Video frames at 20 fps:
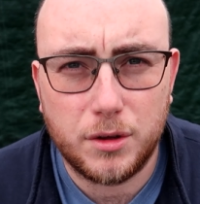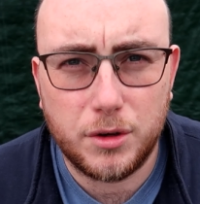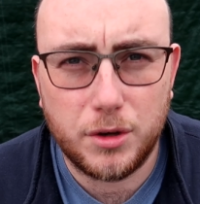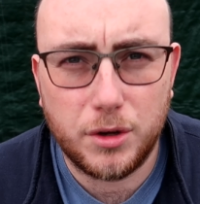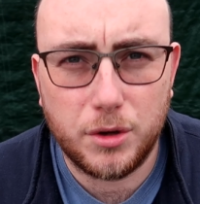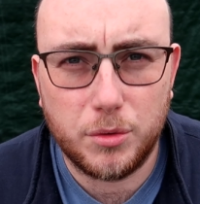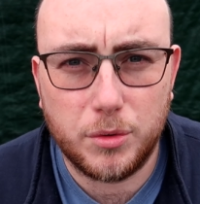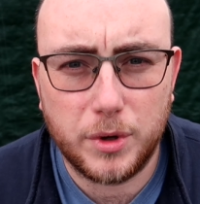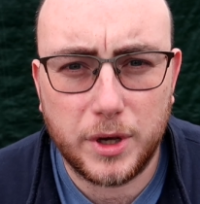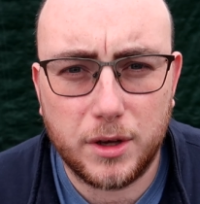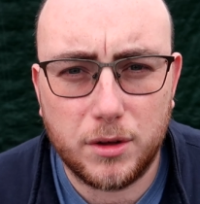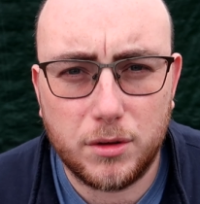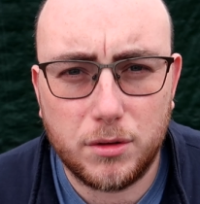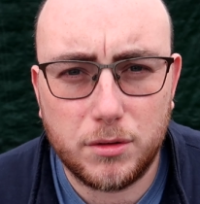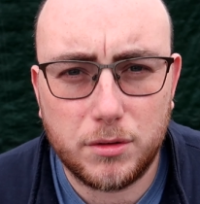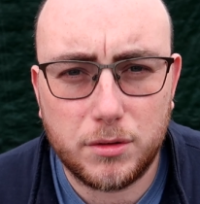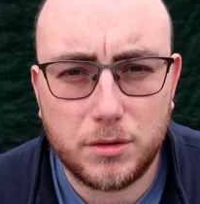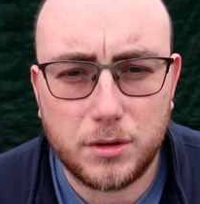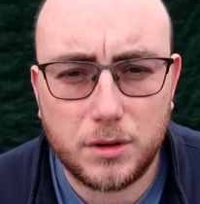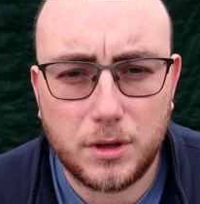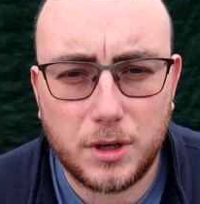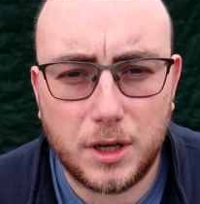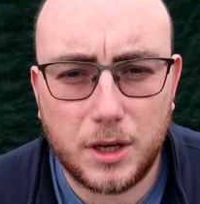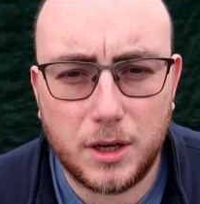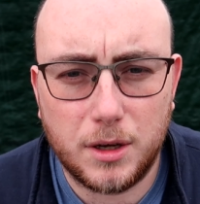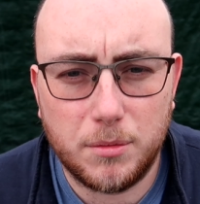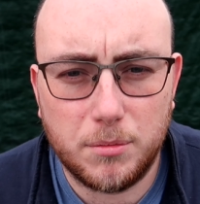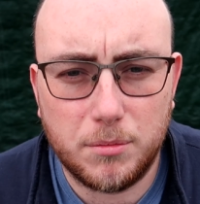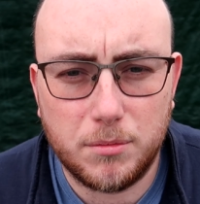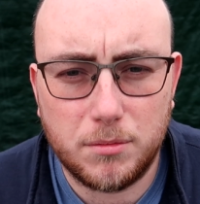new wheels.
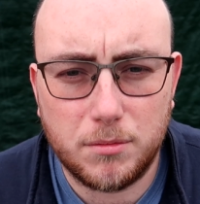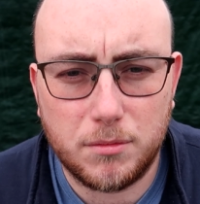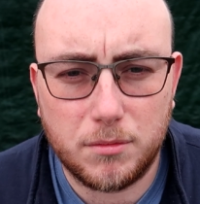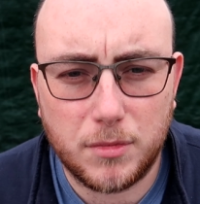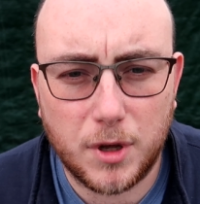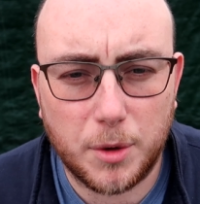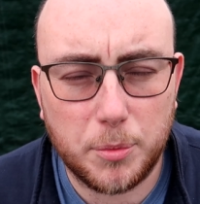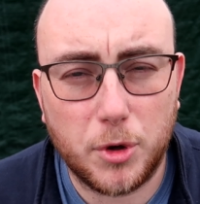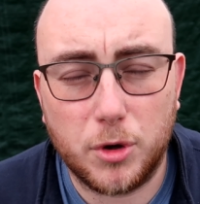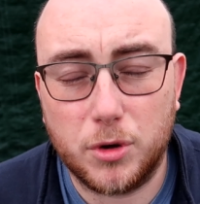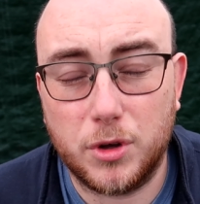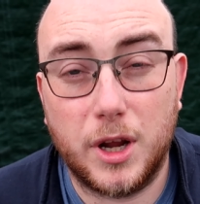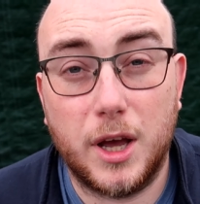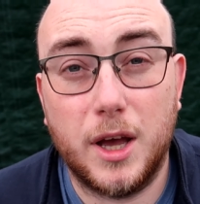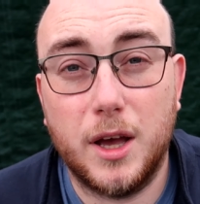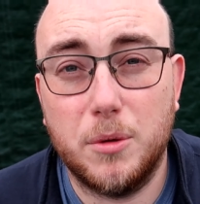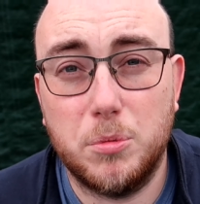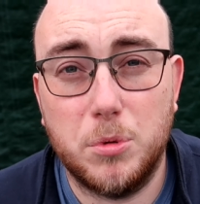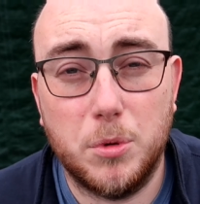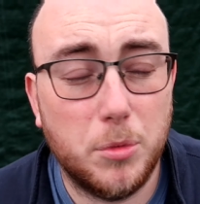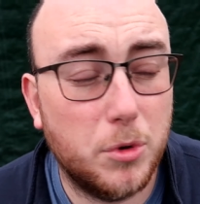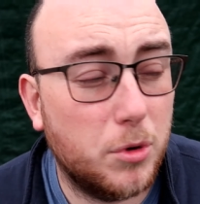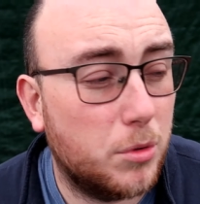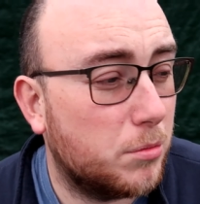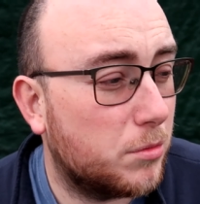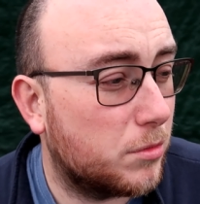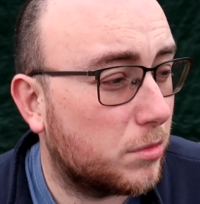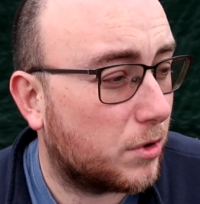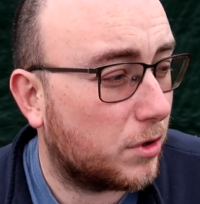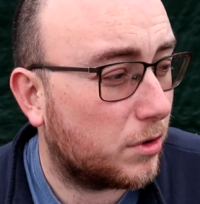I'm not going to hype them up
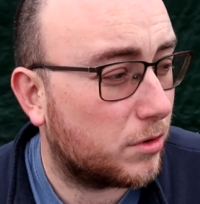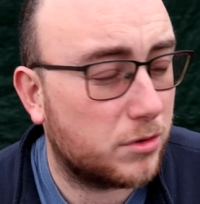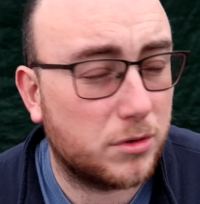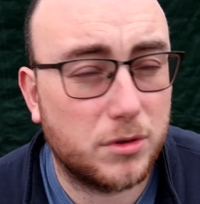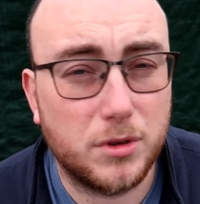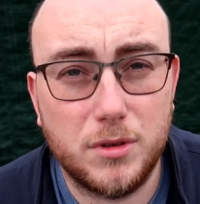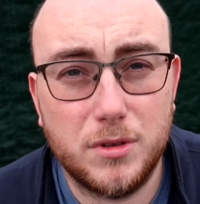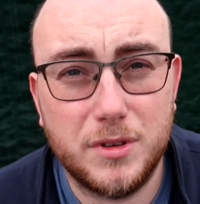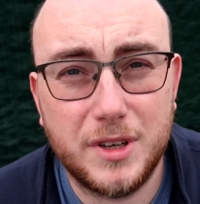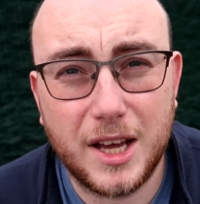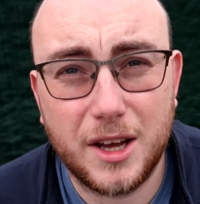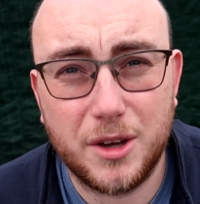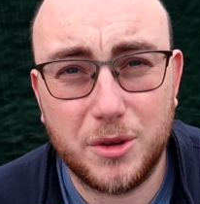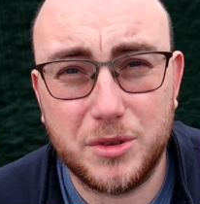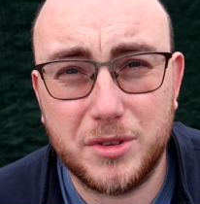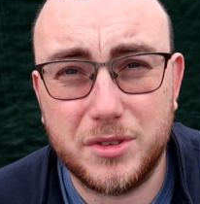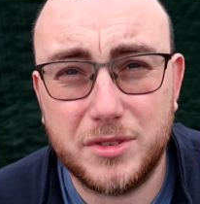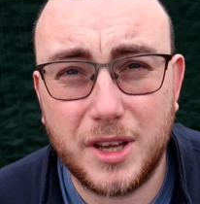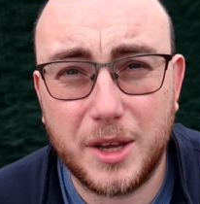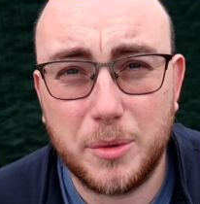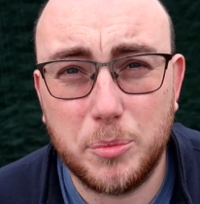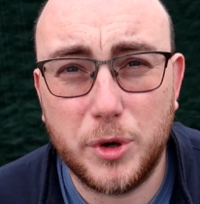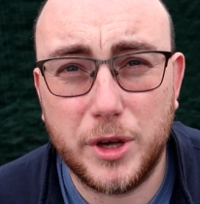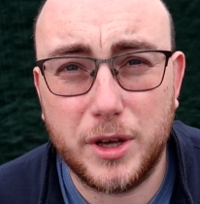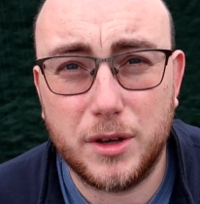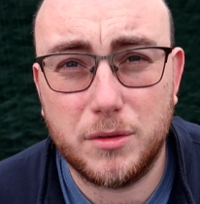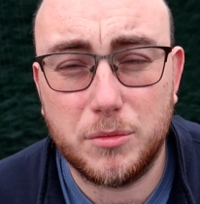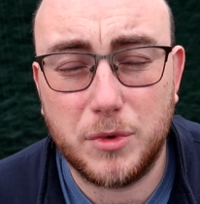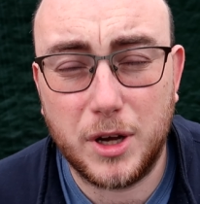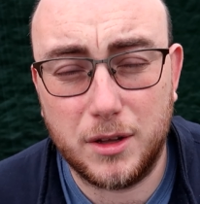because they're now on the same
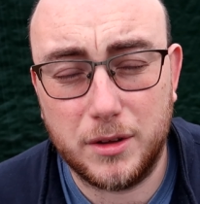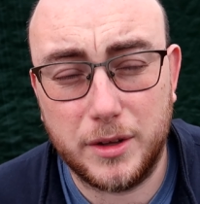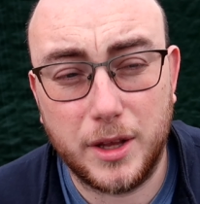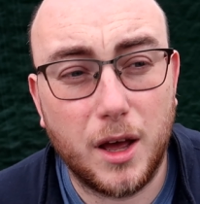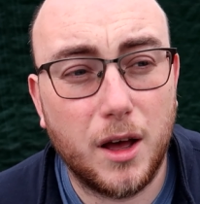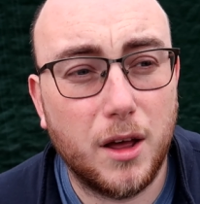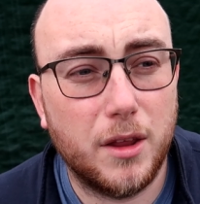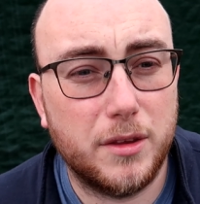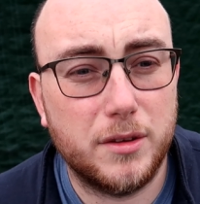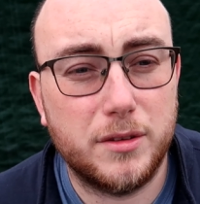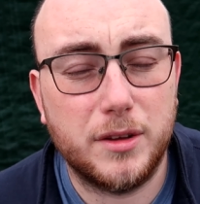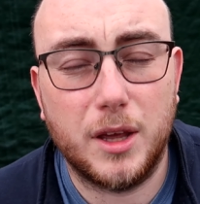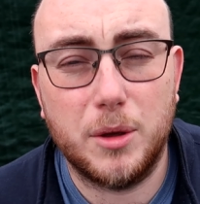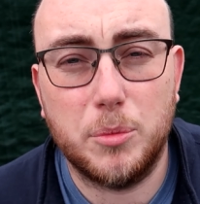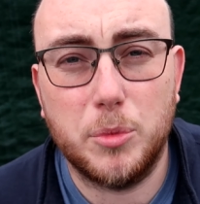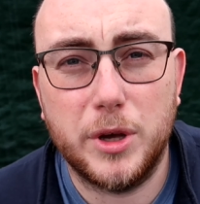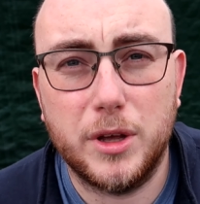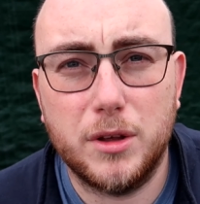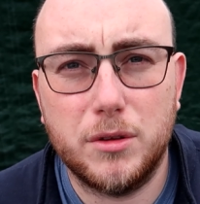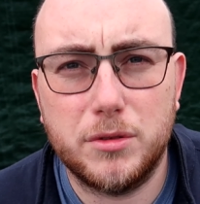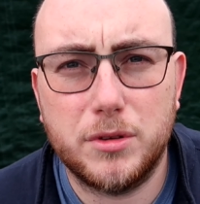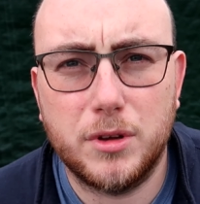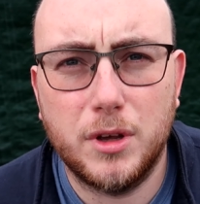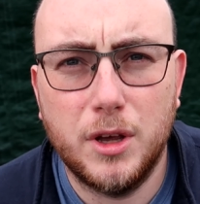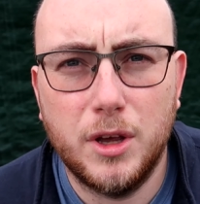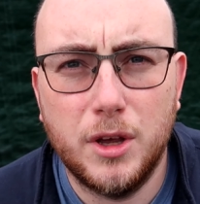wheel. Well, they are the same wheels.